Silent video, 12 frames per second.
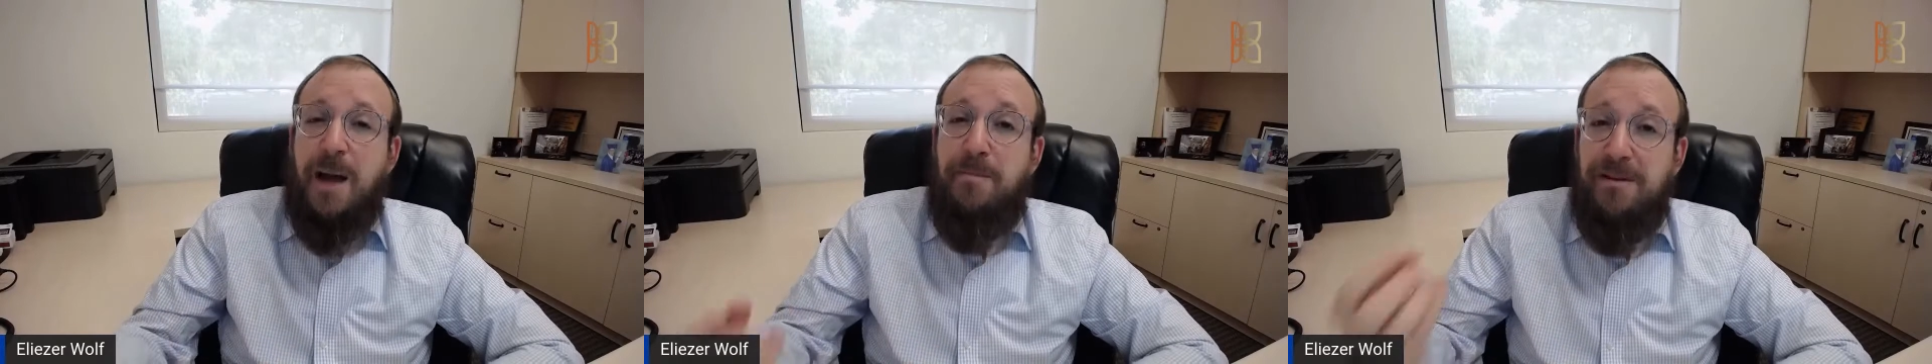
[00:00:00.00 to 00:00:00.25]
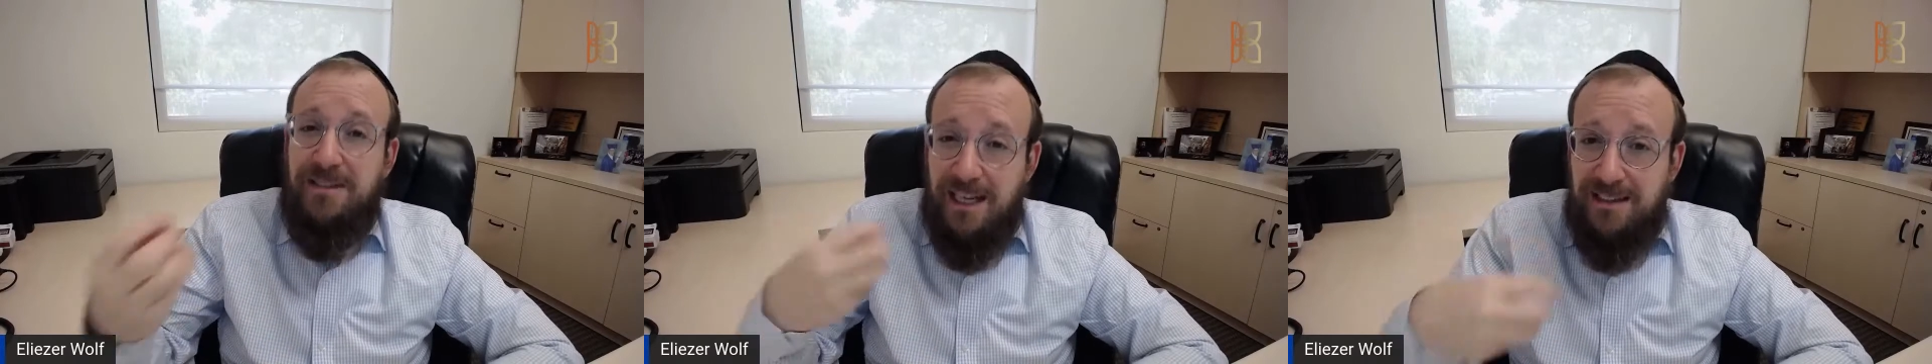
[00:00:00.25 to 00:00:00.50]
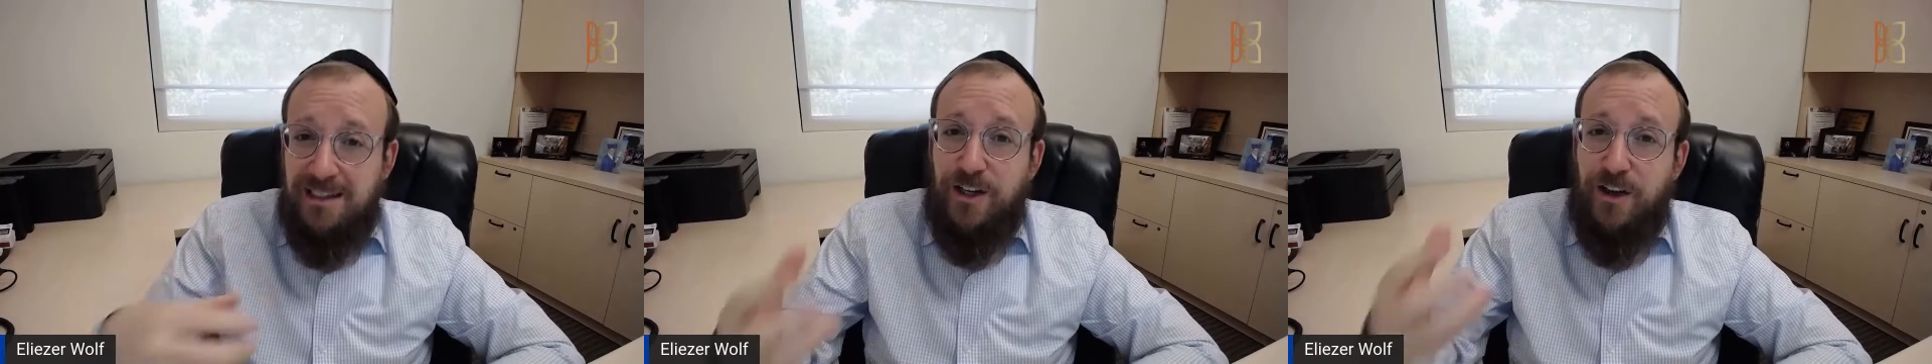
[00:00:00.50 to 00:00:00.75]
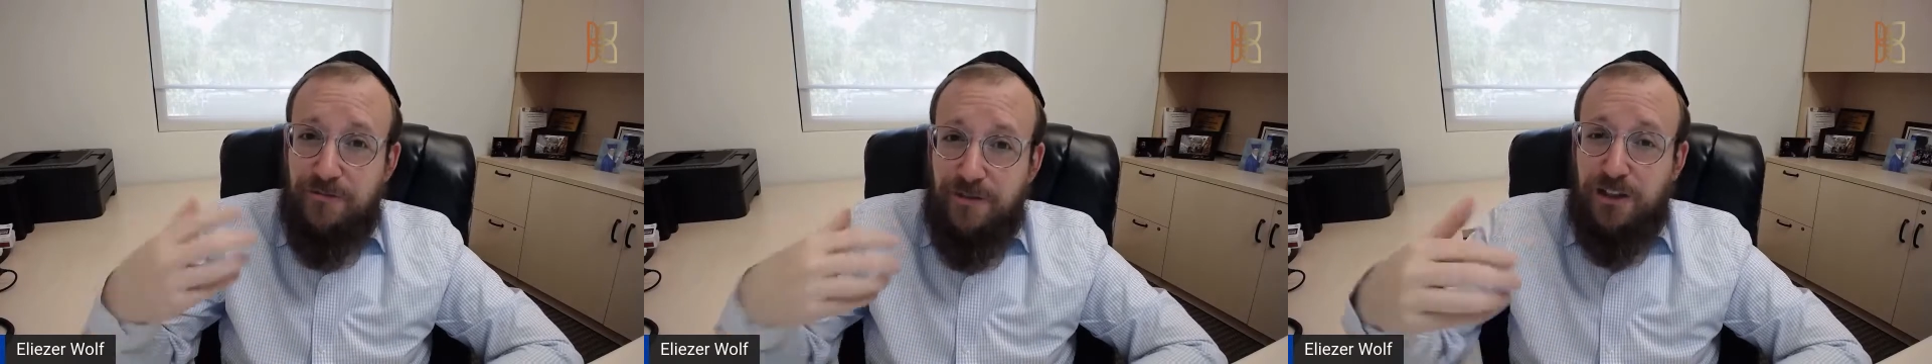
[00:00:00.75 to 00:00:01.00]
and protect
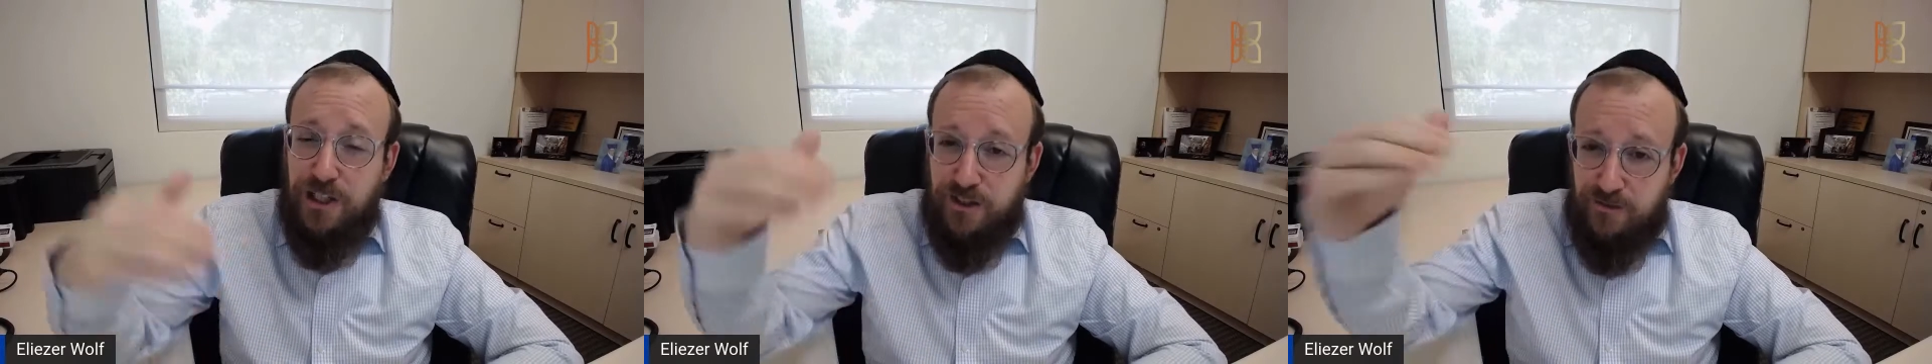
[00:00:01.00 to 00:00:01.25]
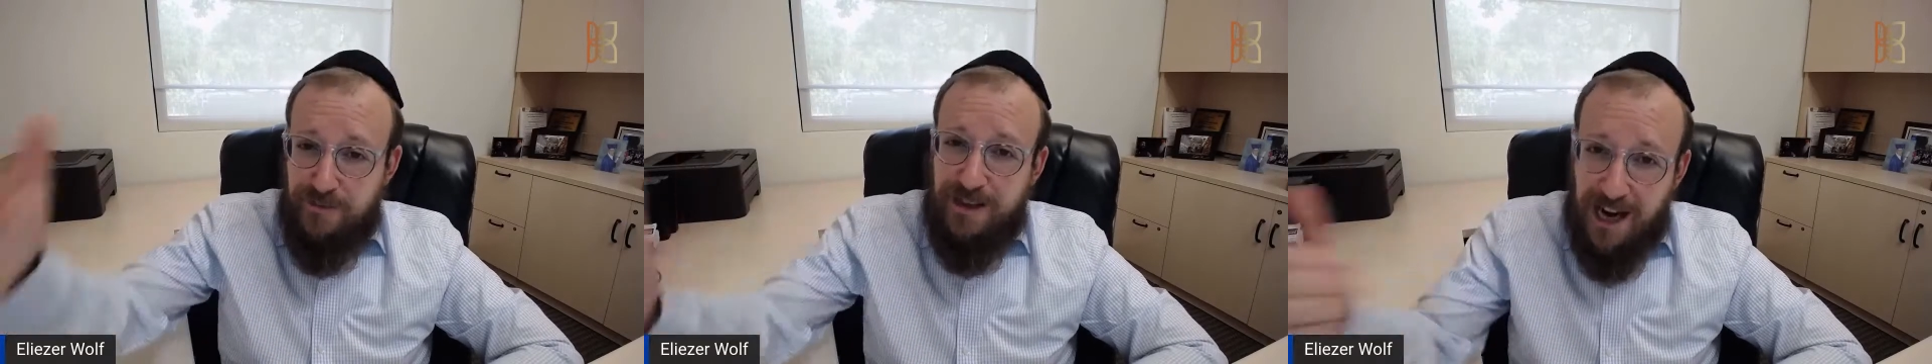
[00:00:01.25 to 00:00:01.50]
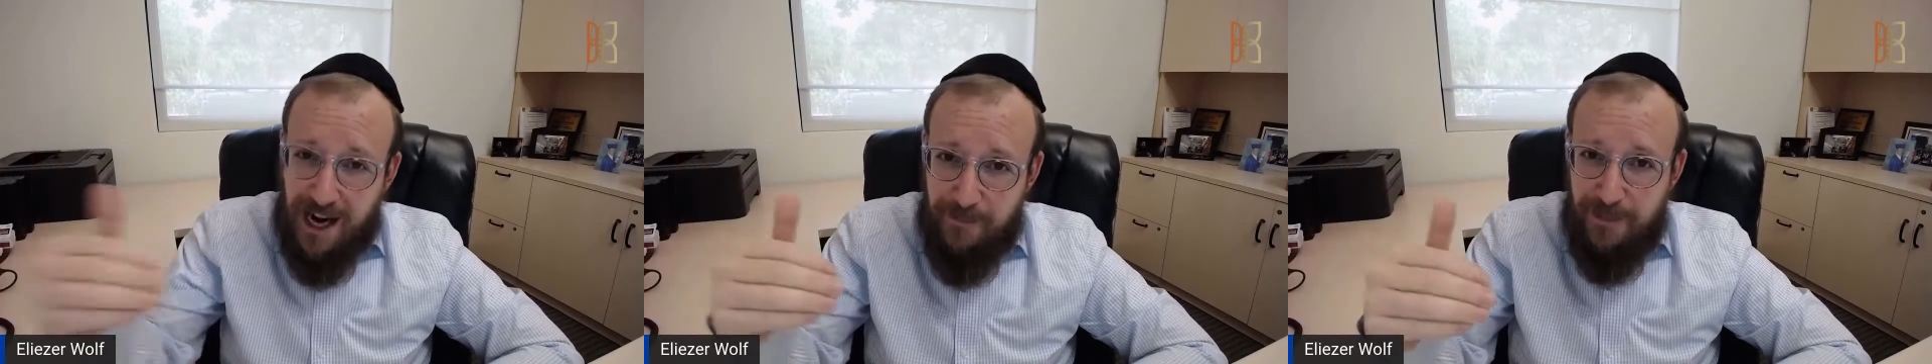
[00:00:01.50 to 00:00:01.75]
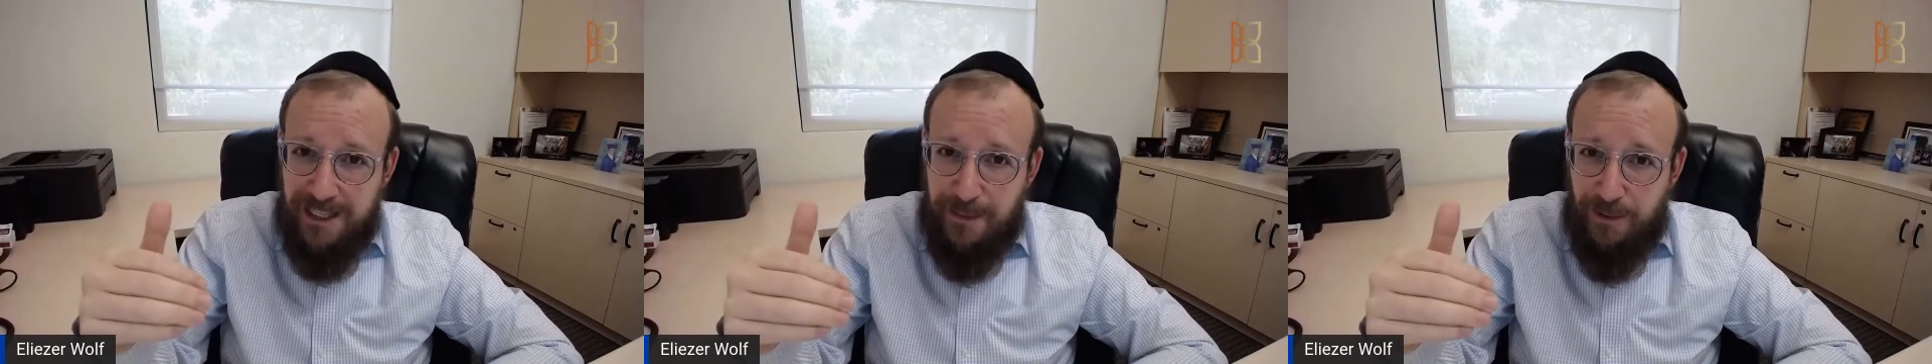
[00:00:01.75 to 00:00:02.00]
yourself not just from being
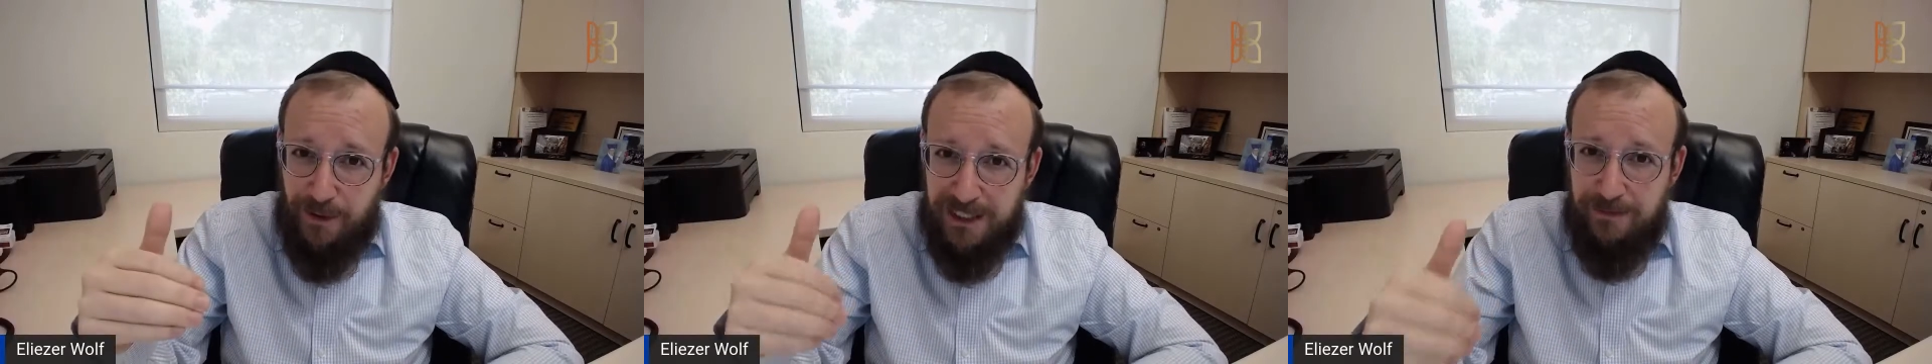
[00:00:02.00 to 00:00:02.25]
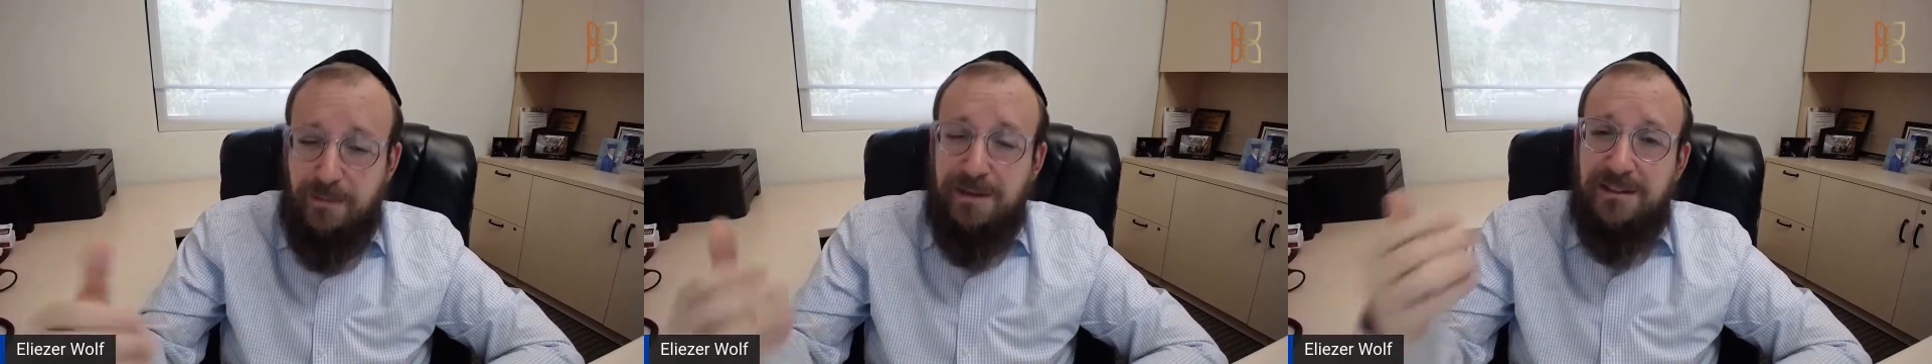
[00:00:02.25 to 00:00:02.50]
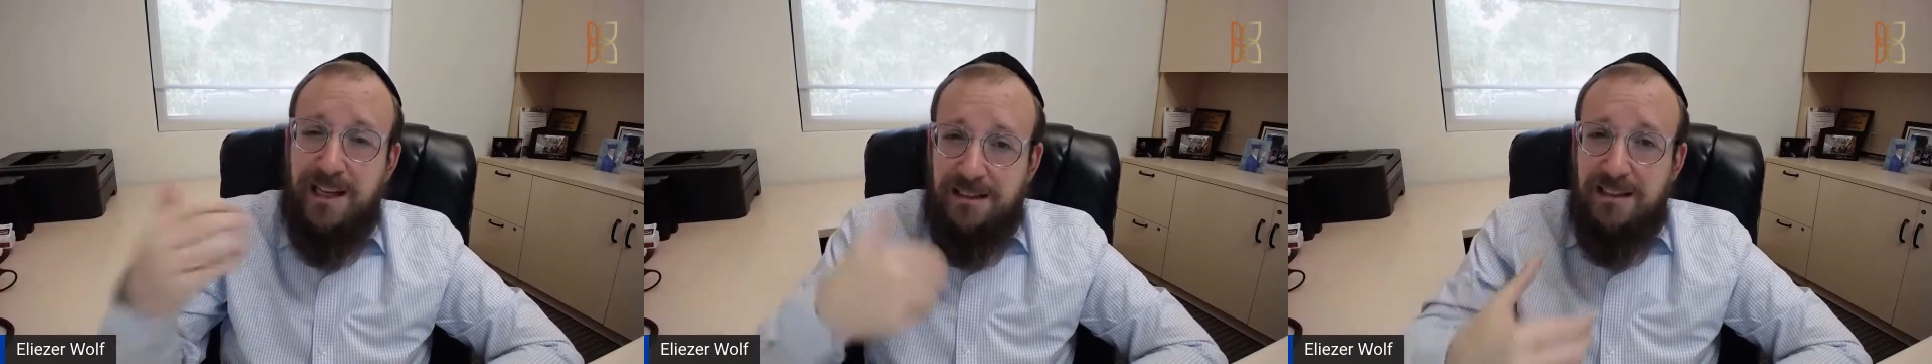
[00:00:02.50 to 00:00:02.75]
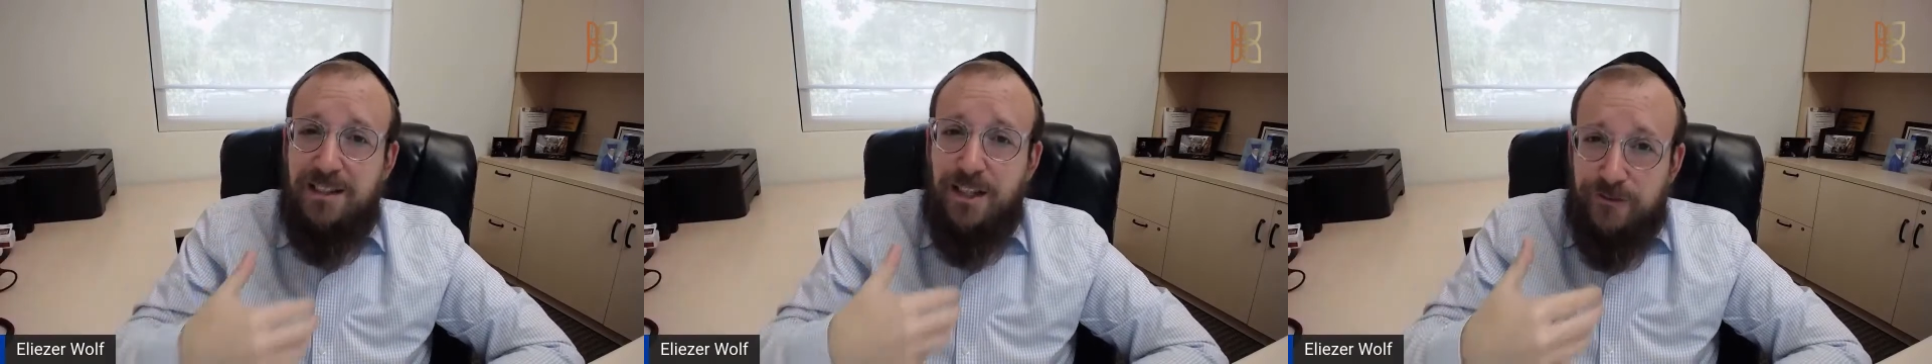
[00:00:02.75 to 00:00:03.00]
harmed by that person, but
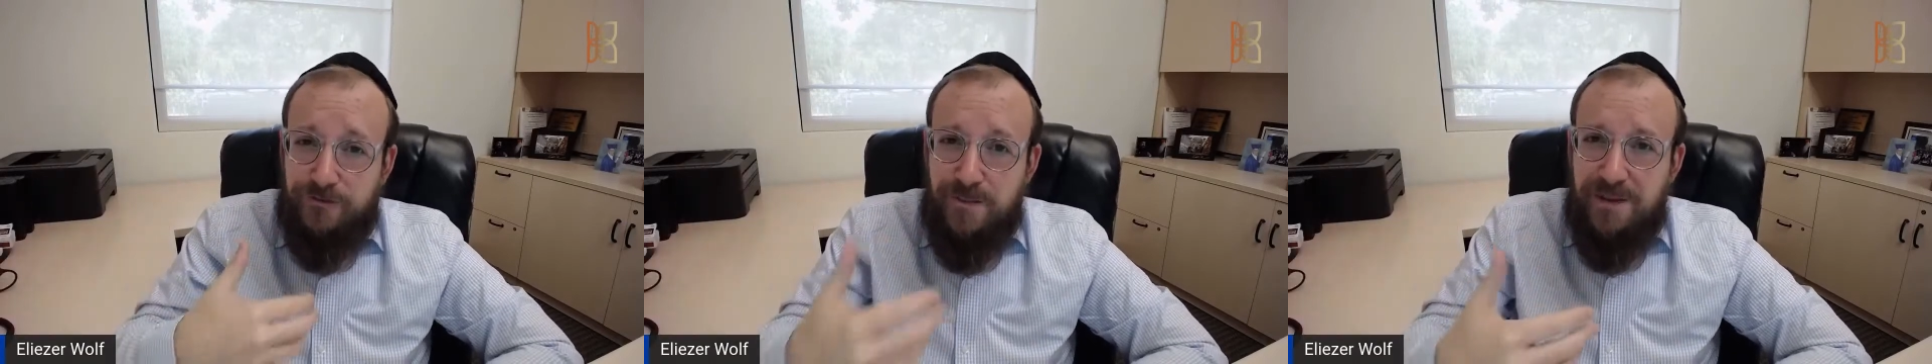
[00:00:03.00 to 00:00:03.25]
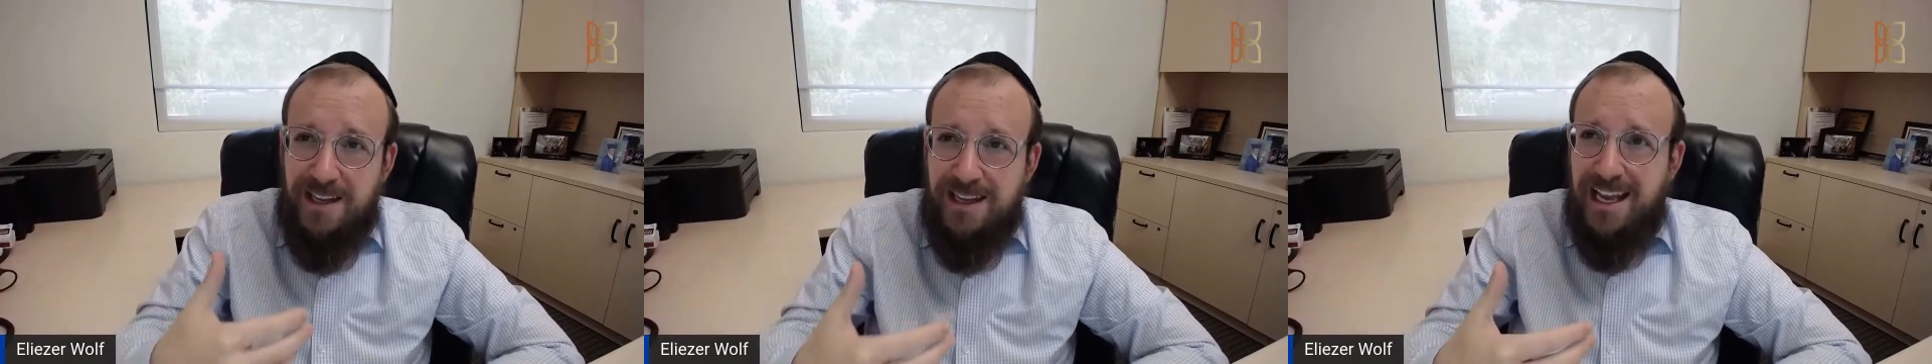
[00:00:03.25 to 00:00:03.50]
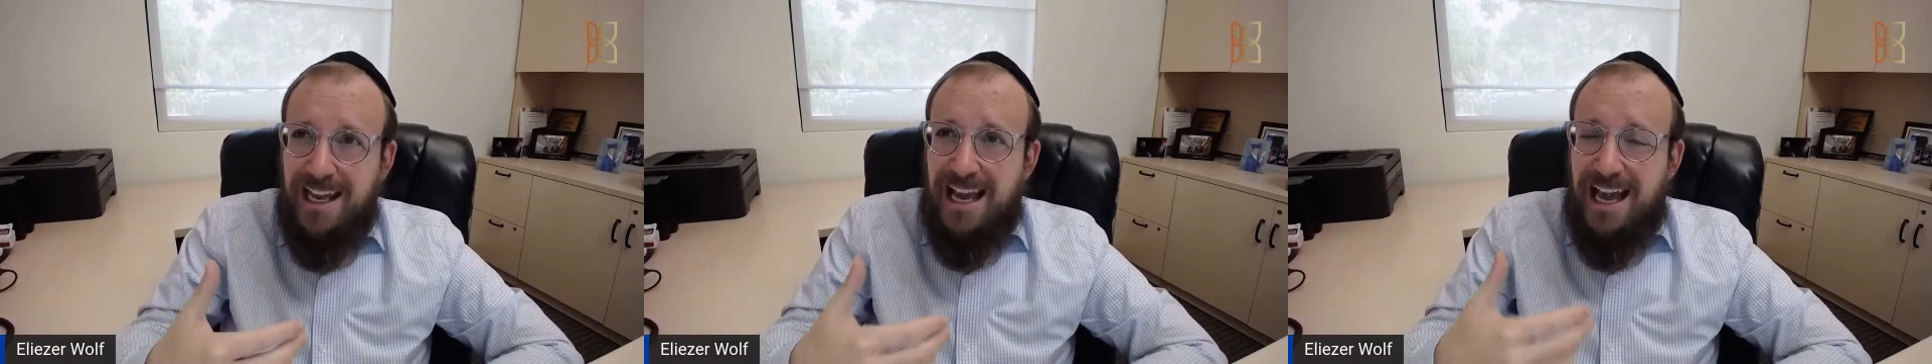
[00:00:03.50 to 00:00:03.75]
protect yourself from the